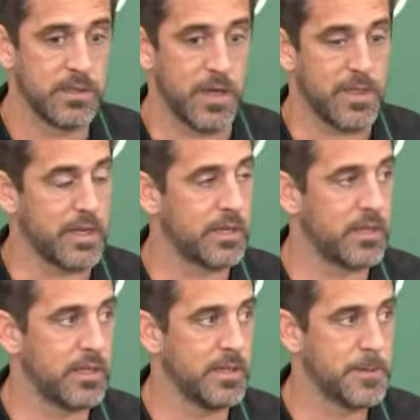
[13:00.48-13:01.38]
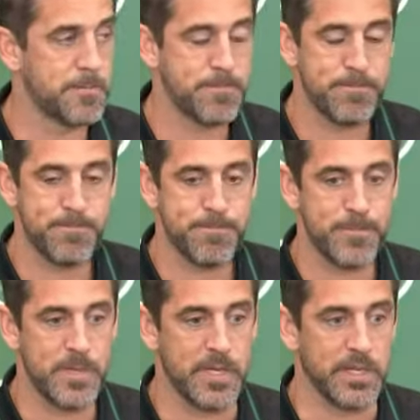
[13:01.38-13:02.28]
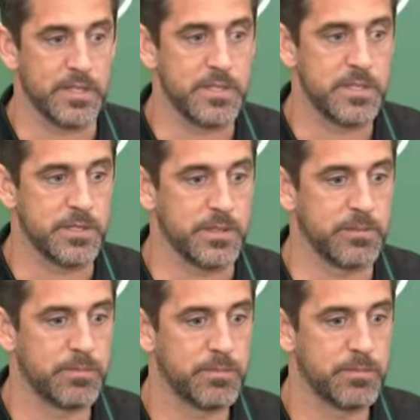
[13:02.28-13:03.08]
authentically, and to